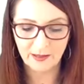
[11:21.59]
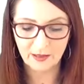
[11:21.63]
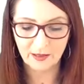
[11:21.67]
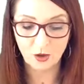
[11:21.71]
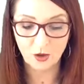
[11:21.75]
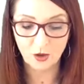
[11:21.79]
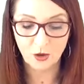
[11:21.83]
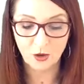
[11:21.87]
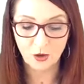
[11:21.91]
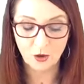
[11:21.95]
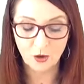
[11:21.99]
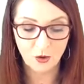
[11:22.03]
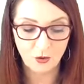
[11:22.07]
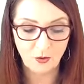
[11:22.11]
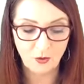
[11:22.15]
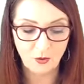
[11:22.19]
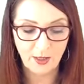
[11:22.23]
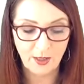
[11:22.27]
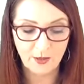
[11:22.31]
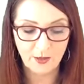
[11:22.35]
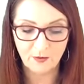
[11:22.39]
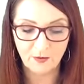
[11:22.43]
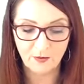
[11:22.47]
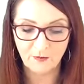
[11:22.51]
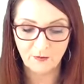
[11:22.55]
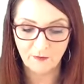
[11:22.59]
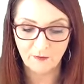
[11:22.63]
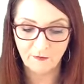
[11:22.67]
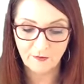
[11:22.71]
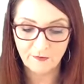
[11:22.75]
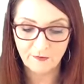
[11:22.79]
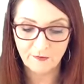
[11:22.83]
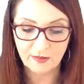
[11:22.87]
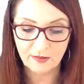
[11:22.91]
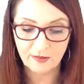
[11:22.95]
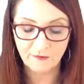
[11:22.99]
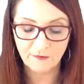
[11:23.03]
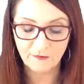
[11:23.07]
to
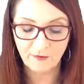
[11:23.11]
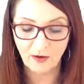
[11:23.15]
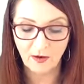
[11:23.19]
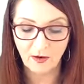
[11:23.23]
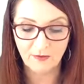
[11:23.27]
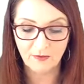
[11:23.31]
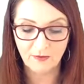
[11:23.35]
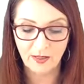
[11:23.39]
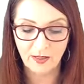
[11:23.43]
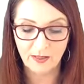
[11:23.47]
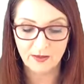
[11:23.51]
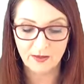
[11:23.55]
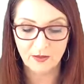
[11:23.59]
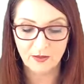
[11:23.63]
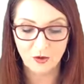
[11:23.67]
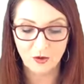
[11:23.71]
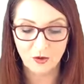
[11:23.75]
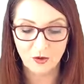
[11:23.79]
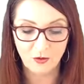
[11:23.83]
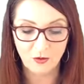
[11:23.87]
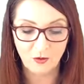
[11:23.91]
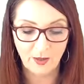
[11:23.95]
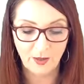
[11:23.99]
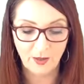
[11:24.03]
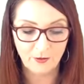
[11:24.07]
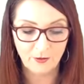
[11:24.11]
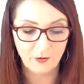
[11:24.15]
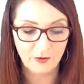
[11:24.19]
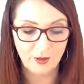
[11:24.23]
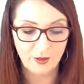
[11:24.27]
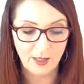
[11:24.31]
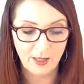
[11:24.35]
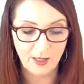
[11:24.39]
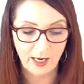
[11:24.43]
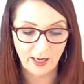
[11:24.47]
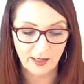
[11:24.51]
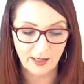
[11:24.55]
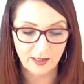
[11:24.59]

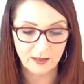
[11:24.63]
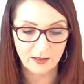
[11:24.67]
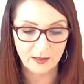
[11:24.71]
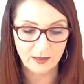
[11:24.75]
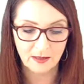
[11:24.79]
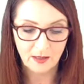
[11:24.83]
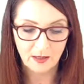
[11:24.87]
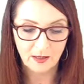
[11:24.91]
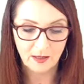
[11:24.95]
255,208.